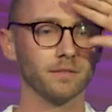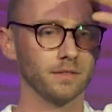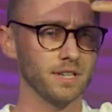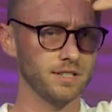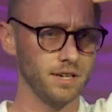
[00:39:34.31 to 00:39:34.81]

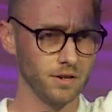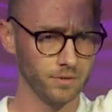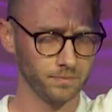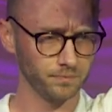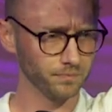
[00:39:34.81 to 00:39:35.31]
I see
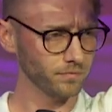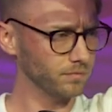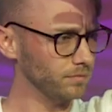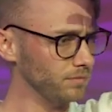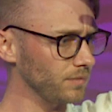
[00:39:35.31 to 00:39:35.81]
you.
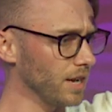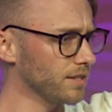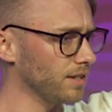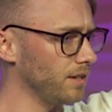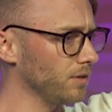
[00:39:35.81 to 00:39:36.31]
I
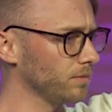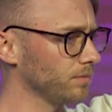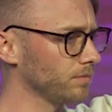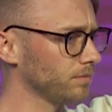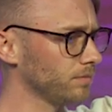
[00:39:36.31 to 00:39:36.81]
see you.
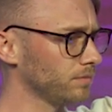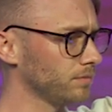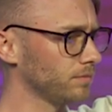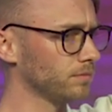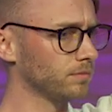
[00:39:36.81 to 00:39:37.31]

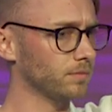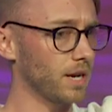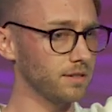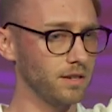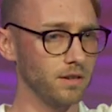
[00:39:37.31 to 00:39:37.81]

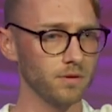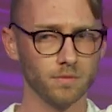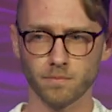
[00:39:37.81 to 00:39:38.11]
I see you.